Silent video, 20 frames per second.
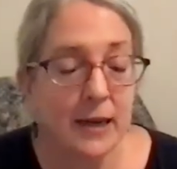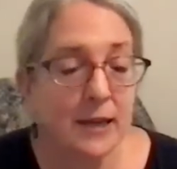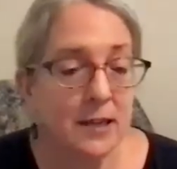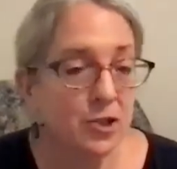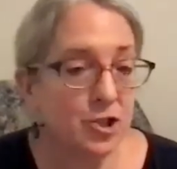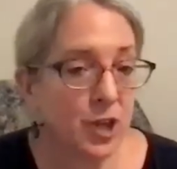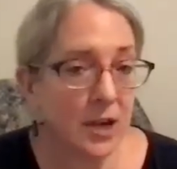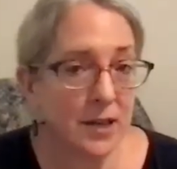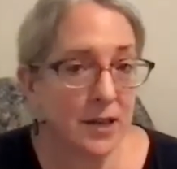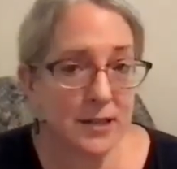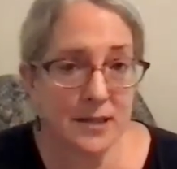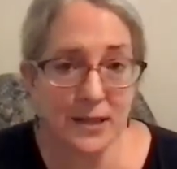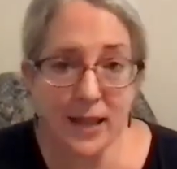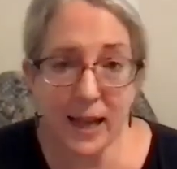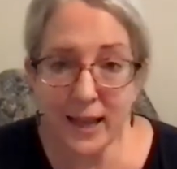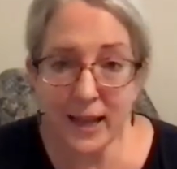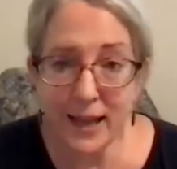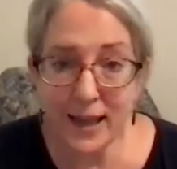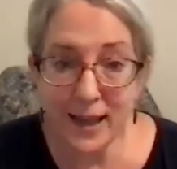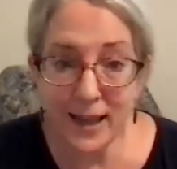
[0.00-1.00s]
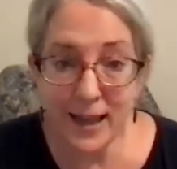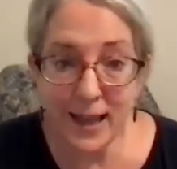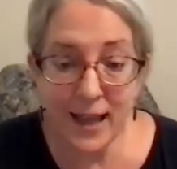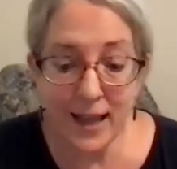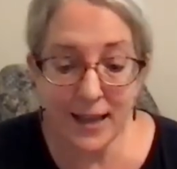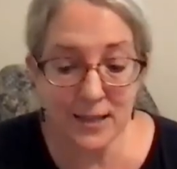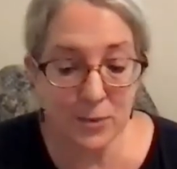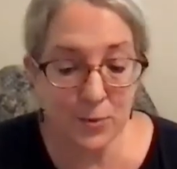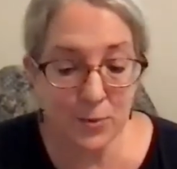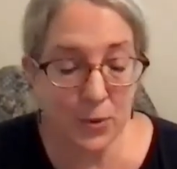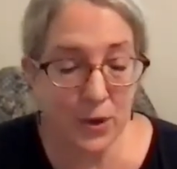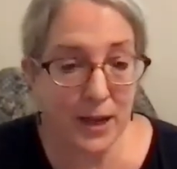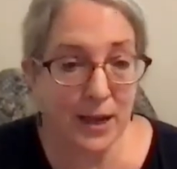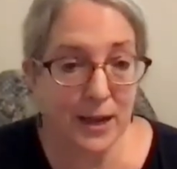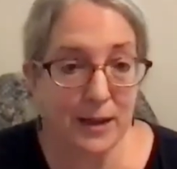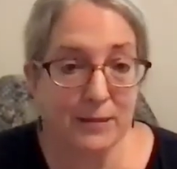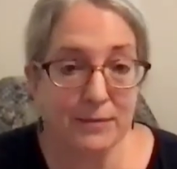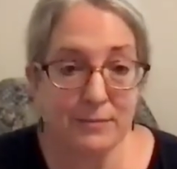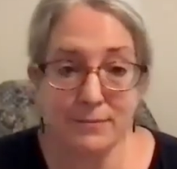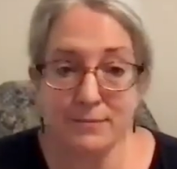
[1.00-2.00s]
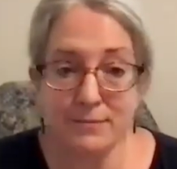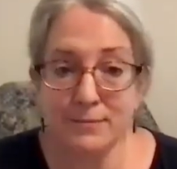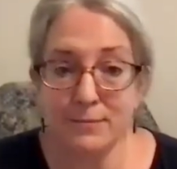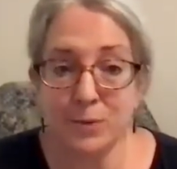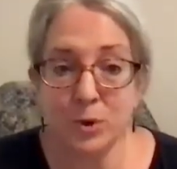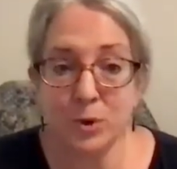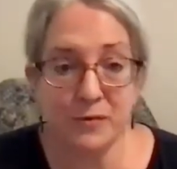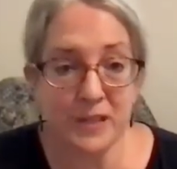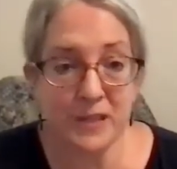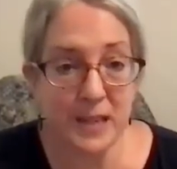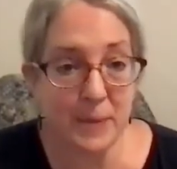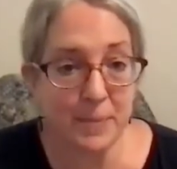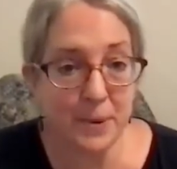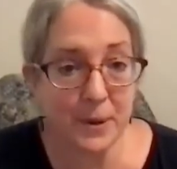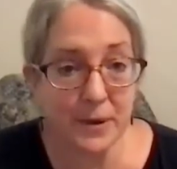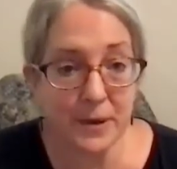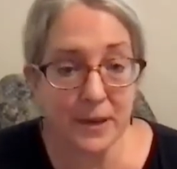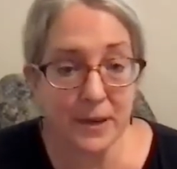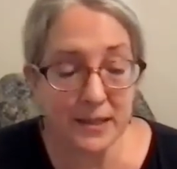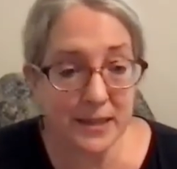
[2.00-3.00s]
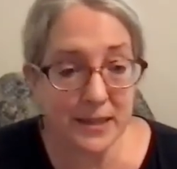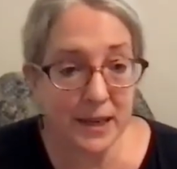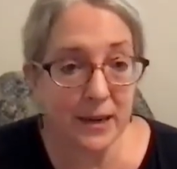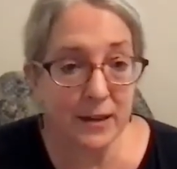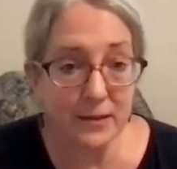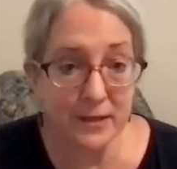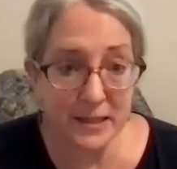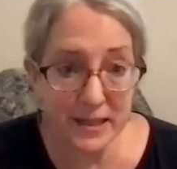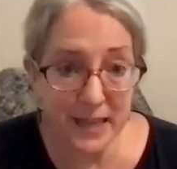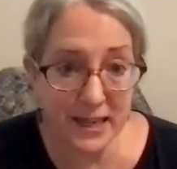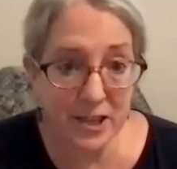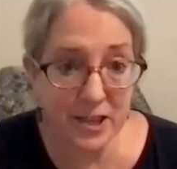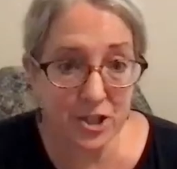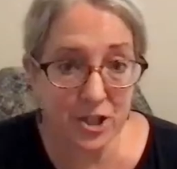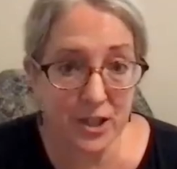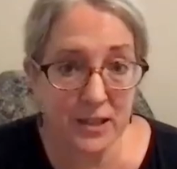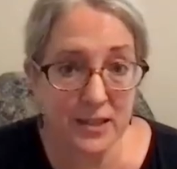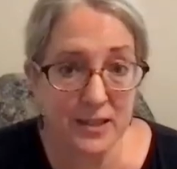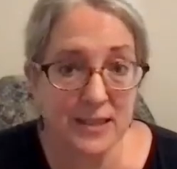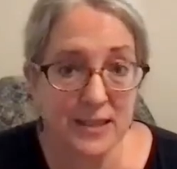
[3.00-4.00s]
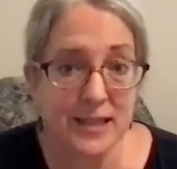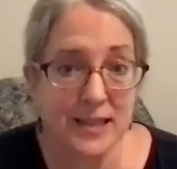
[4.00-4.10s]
Just like as we move deeper into our addictions,